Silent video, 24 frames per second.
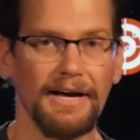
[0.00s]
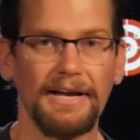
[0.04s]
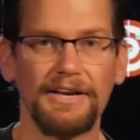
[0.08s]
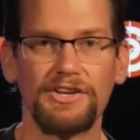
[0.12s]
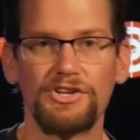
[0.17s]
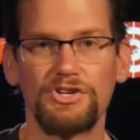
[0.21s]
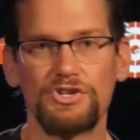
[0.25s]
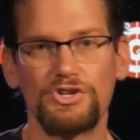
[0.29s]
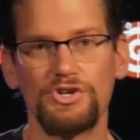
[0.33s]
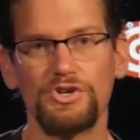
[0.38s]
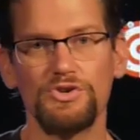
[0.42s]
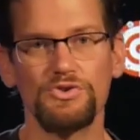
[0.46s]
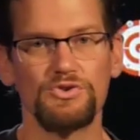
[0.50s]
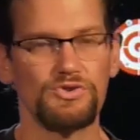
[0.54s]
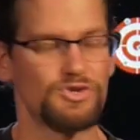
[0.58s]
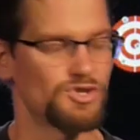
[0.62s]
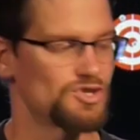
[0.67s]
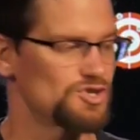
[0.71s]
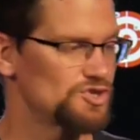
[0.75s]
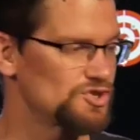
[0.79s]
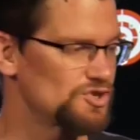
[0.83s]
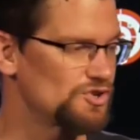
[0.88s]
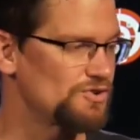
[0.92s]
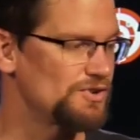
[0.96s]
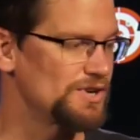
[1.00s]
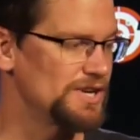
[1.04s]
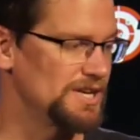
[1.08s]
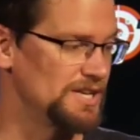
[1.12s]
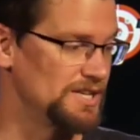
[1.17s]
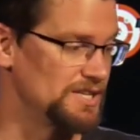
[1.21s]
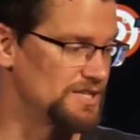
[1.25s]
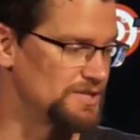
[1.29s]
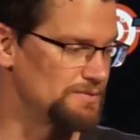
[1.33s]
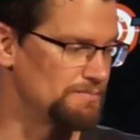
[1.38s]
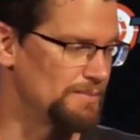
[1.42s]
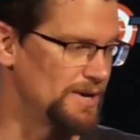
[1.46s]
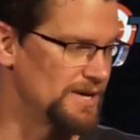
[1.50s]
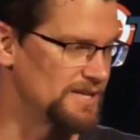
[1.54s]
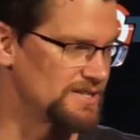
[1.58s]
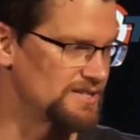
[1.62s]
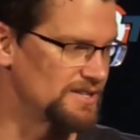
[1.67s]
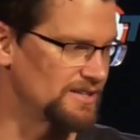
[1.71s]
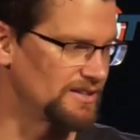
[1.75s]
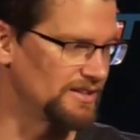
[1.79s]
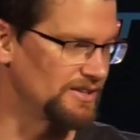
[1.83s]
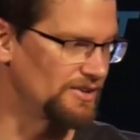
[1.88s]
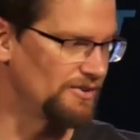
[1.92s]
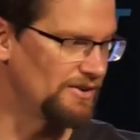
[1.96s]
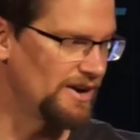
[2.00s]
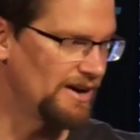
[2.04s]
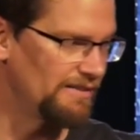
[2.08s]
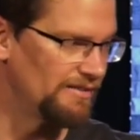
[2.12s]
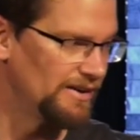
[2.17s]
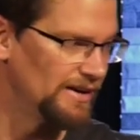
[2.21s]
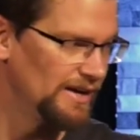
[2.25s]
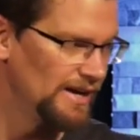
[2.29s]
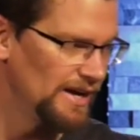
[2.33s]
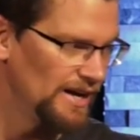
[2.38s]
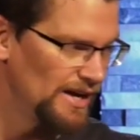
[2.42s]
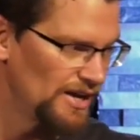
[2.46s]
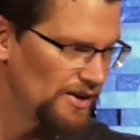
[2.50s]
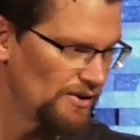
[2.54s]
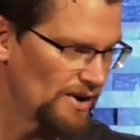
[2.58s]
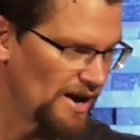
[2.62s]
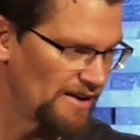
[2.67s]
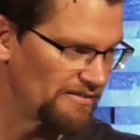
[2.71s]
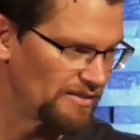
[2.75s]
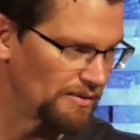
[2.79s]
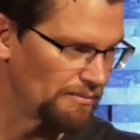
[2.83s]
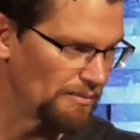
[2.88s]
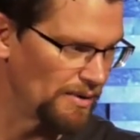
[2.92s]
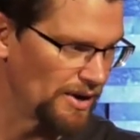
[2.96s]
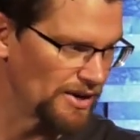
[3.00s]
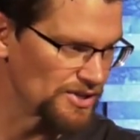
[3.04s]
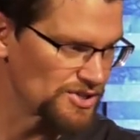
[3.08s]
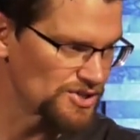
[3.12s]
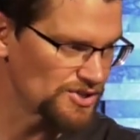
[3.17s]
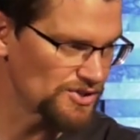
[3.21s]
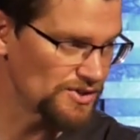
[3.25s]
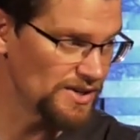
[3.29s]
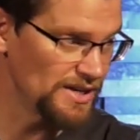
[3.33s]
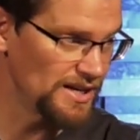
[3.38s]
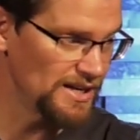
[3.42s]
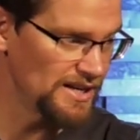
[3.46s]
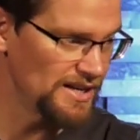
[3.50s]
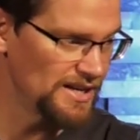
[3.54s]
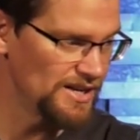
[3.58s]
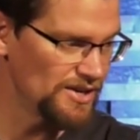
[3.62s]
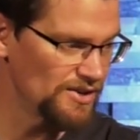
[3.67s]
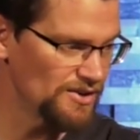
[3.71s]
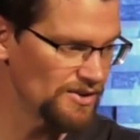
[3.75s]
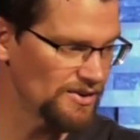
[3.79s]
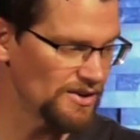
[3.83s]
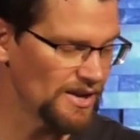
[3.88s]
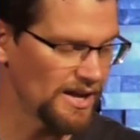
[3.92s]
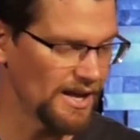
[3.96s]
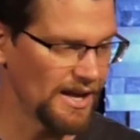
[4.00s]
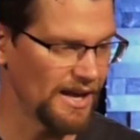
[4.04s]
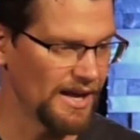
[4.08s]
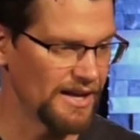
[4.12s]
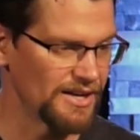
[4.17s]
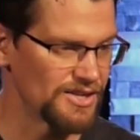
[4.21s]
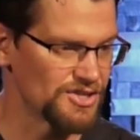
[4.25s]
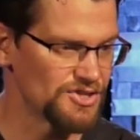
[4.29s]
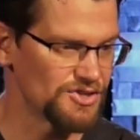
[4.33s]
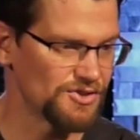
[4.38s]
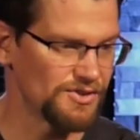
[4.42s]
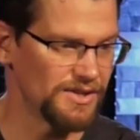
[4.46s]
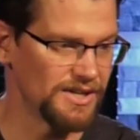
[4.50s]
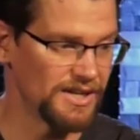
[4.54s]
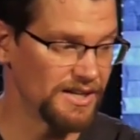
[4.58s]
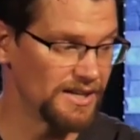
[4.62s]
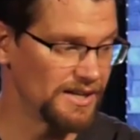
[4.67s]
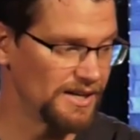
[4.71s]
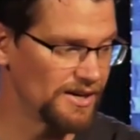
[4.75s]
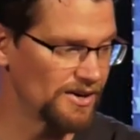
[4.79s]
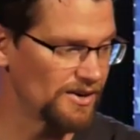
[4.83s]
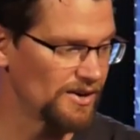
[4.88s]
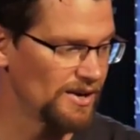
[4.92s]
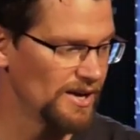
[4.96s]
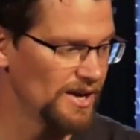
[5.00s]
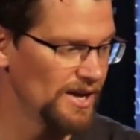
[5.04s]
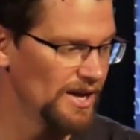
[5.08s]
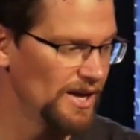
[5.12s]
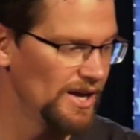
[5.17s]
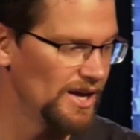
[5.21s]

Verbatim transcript: uh, two screens basically. You have, you have a, a, screen in here and a screen in here.